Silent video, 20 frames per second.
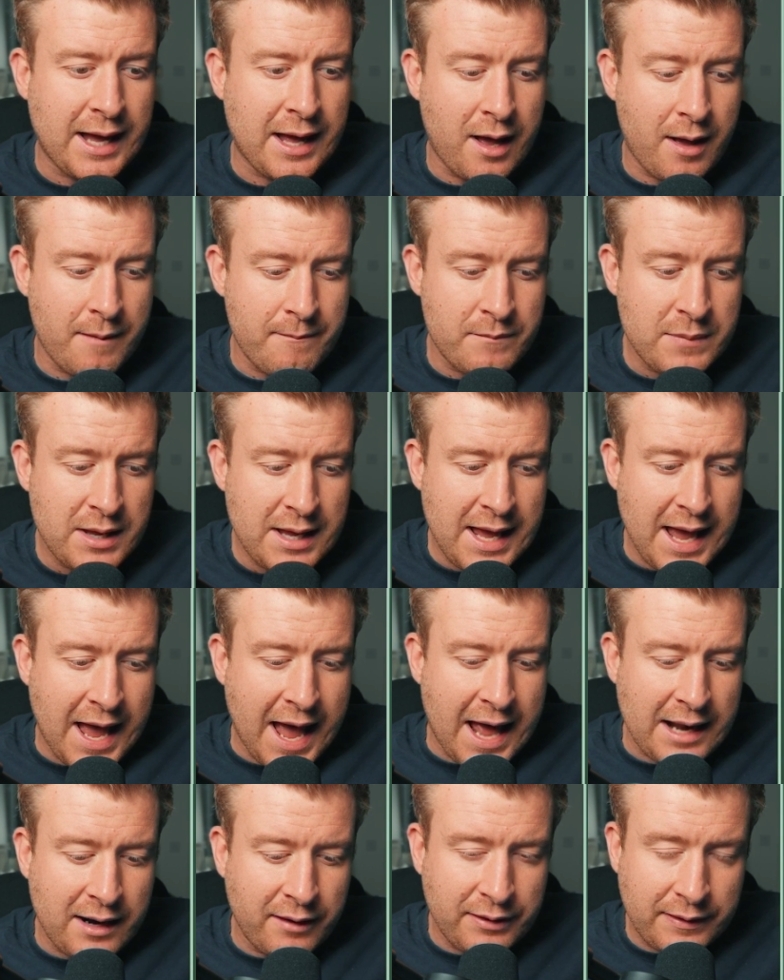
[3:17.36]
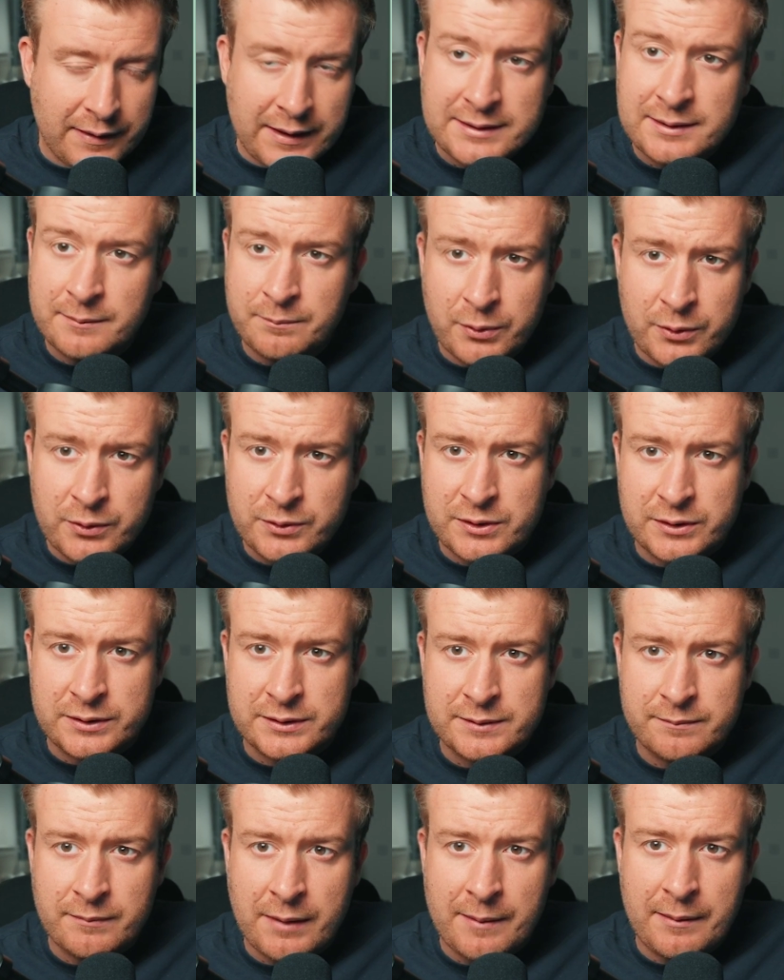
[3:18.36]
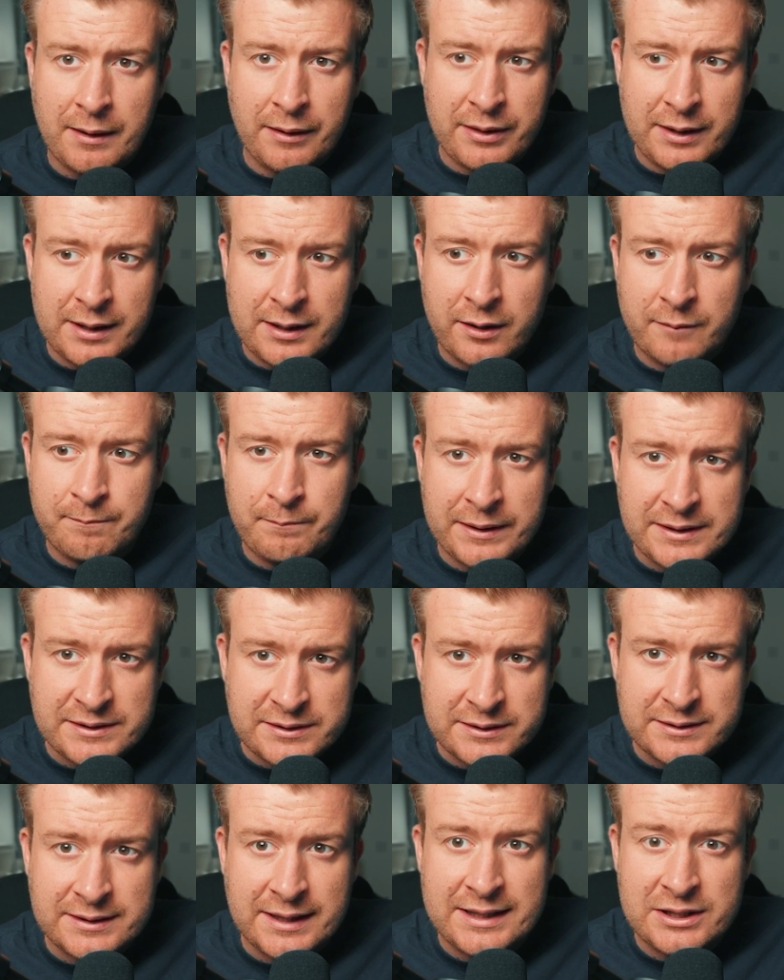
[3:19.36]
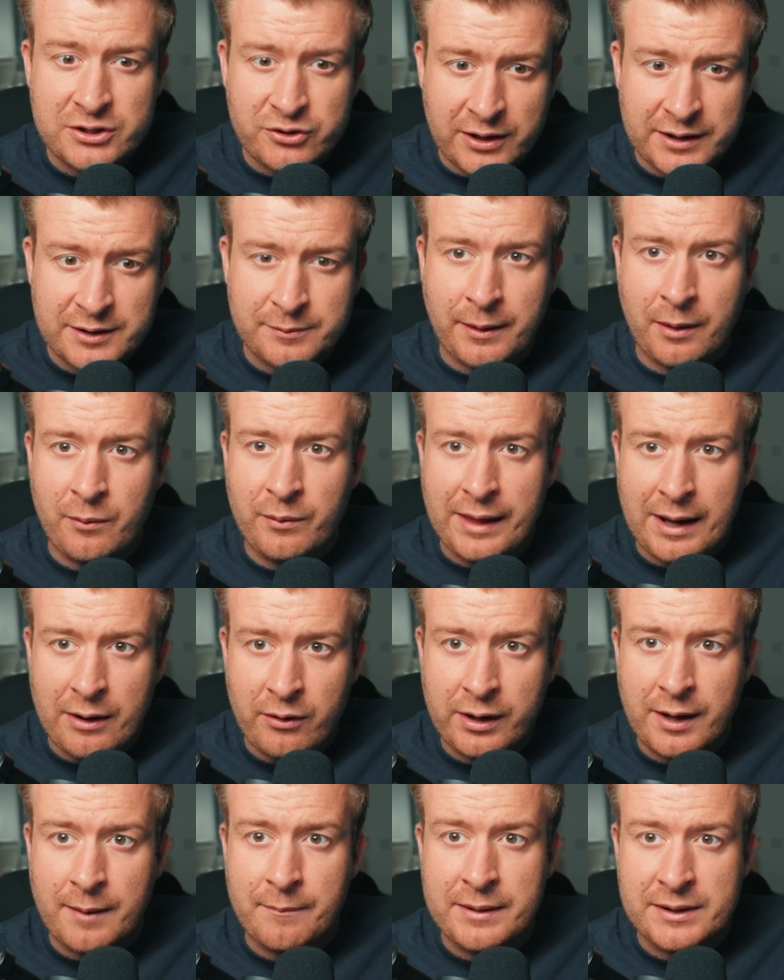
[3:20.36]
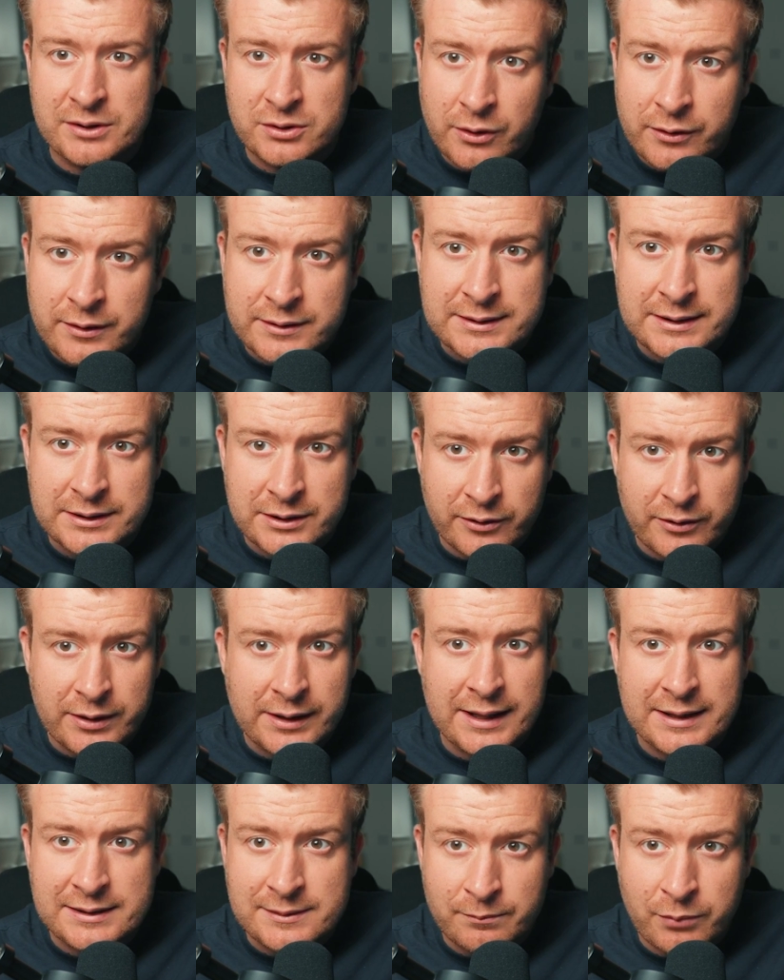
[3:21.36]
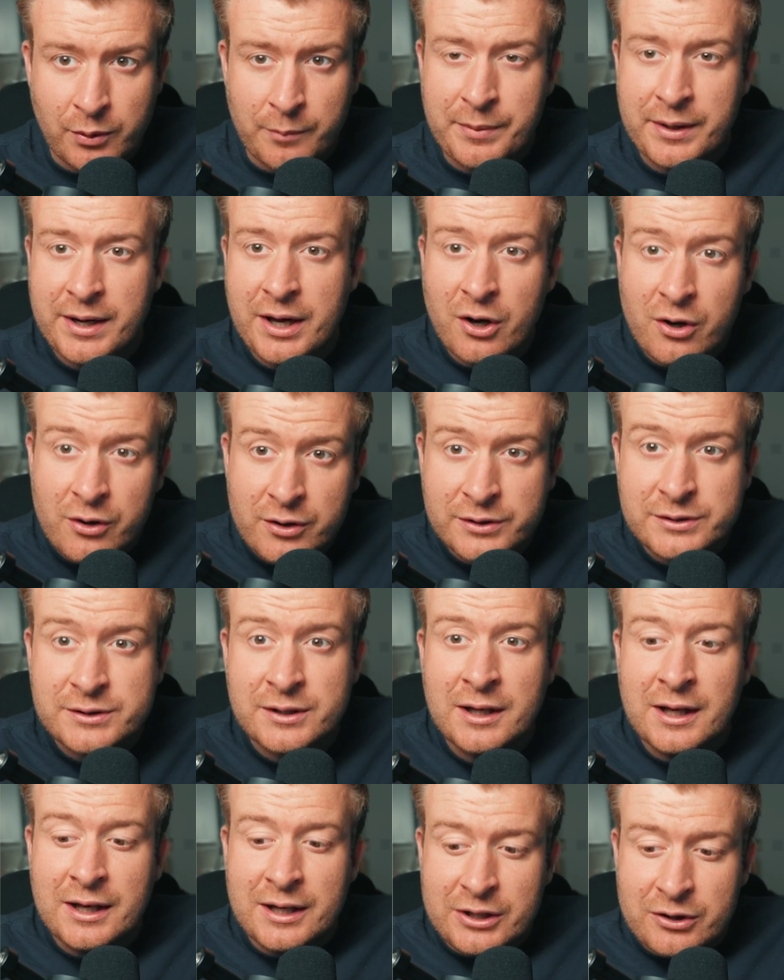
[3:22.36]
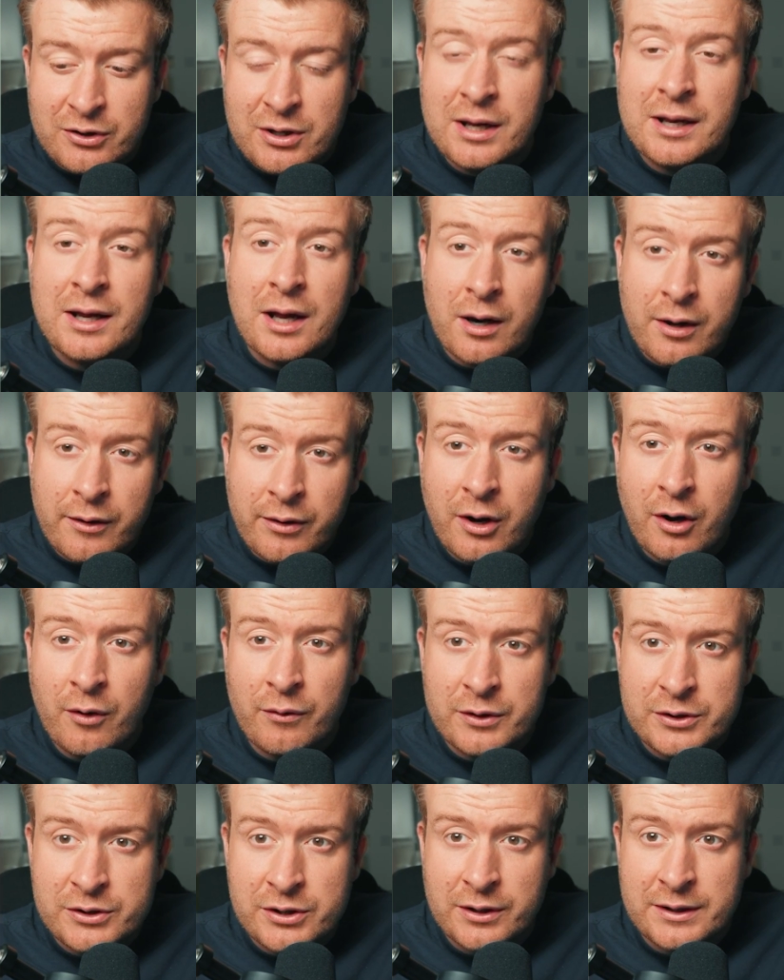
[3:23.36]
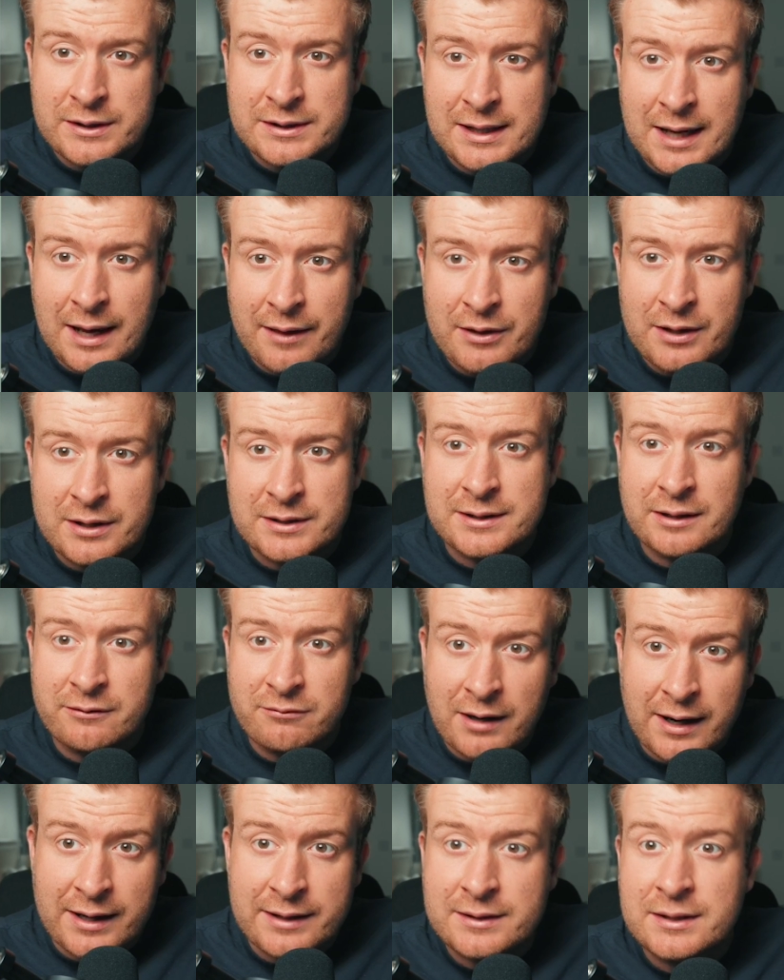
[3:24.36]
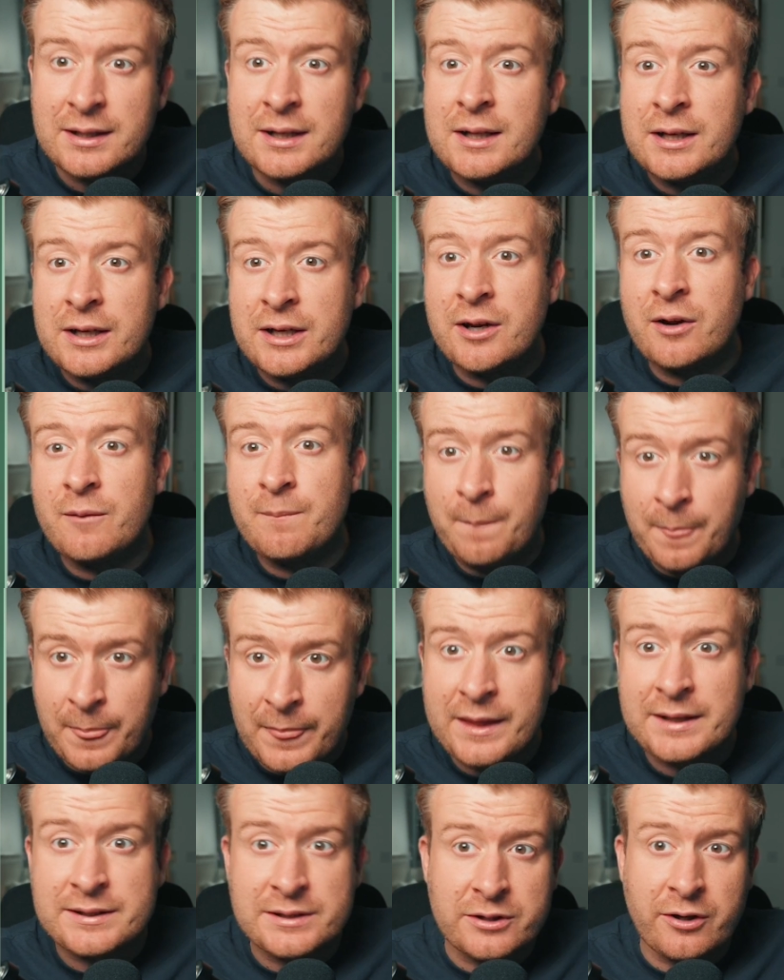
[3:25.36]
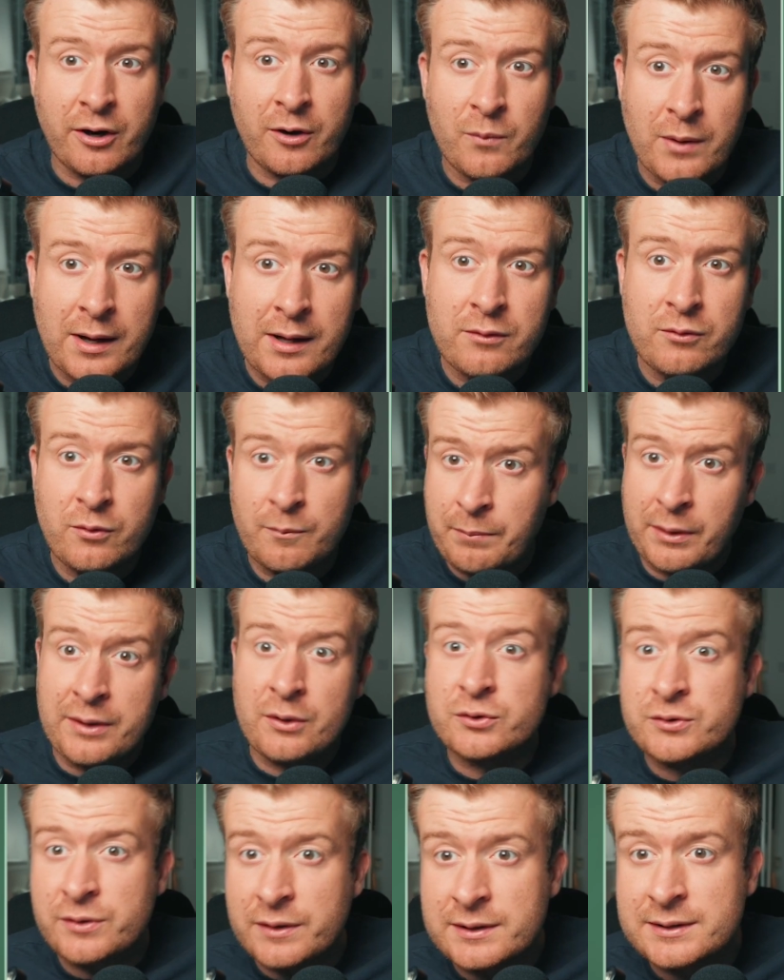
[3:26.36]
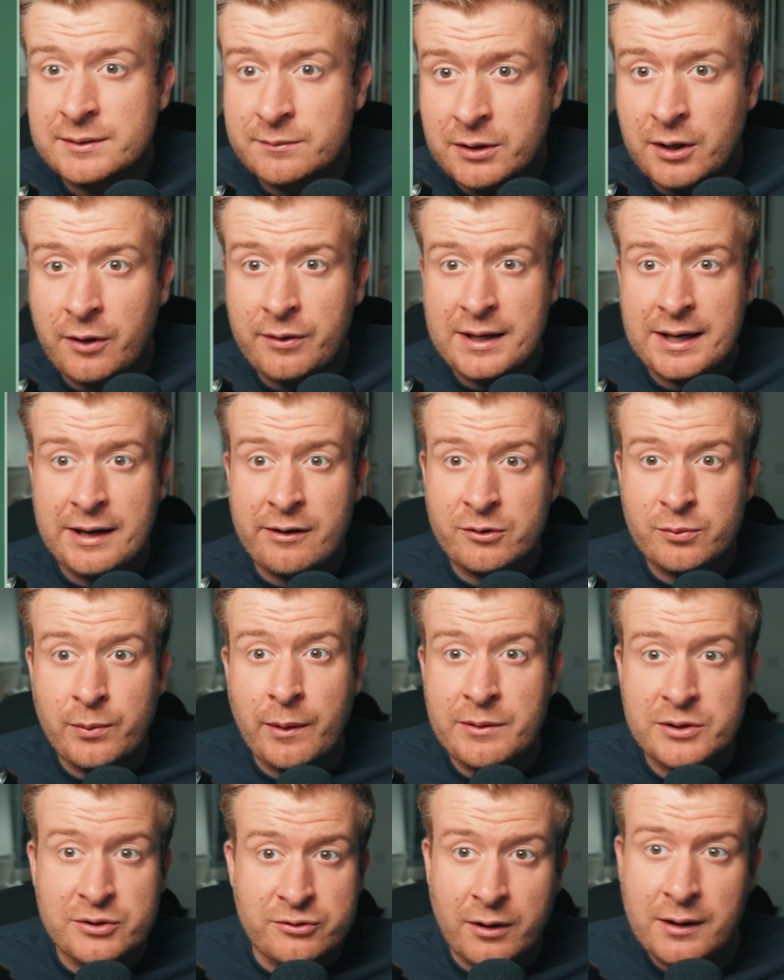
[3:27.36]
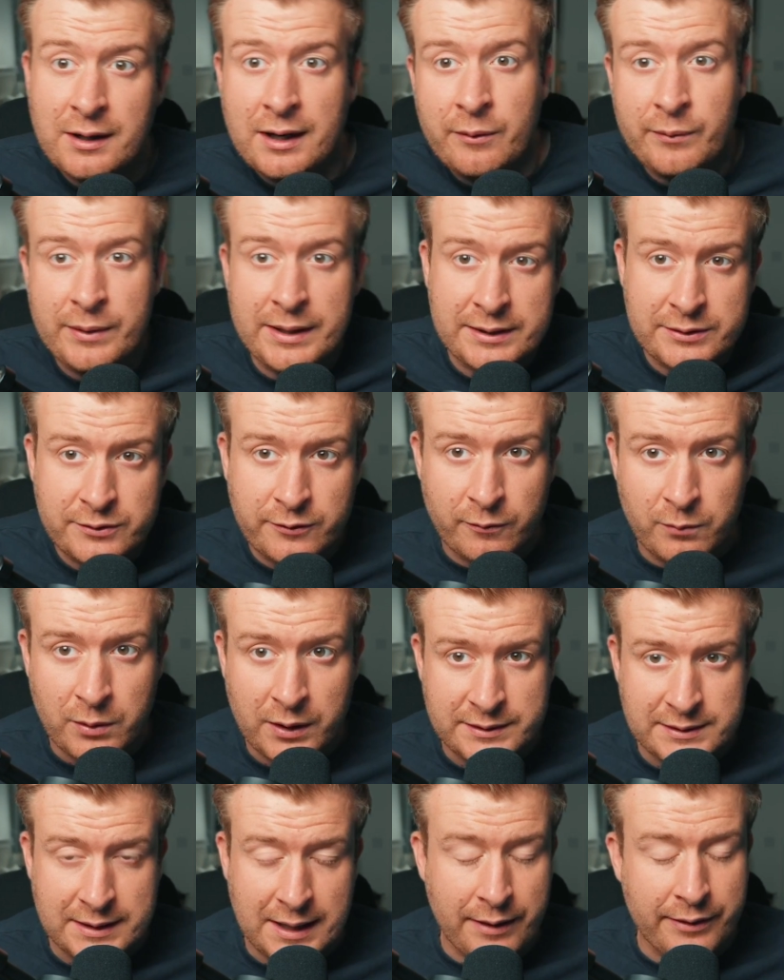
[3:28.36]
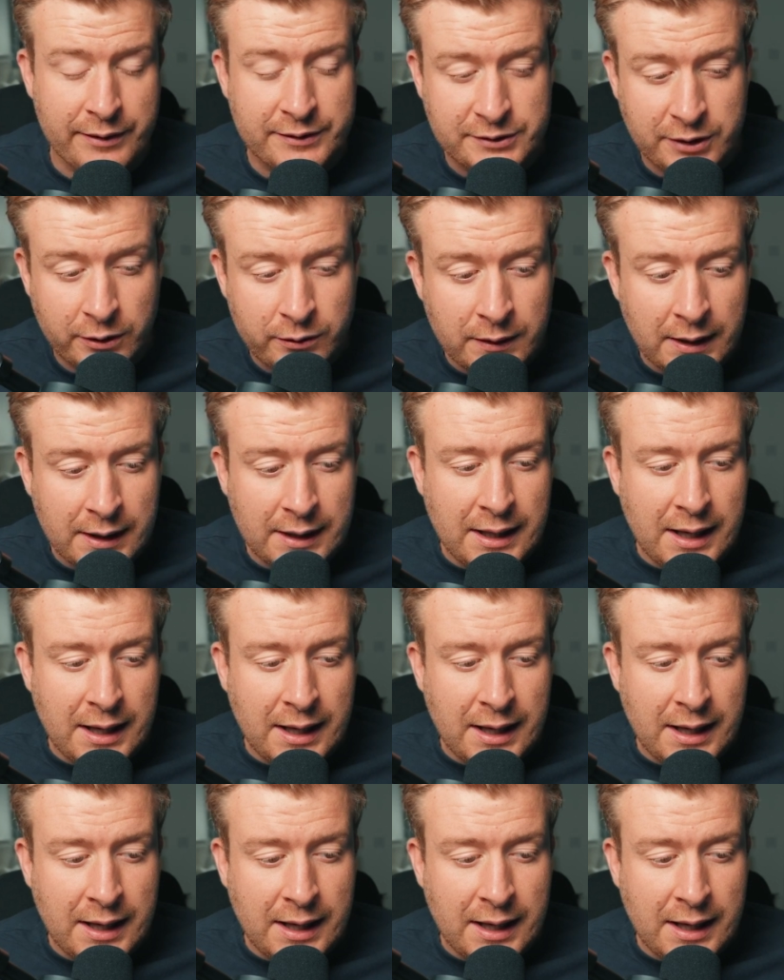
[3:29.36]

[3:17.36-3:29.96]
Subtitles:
And I think that's important. I mean, I think a business that is transparent with how a company is honestly doing is important, because you can kind of go on the journey together. You can say, right, you know, this is going well, but also this, you know, here's where we're struggling. We need to sort of work together. So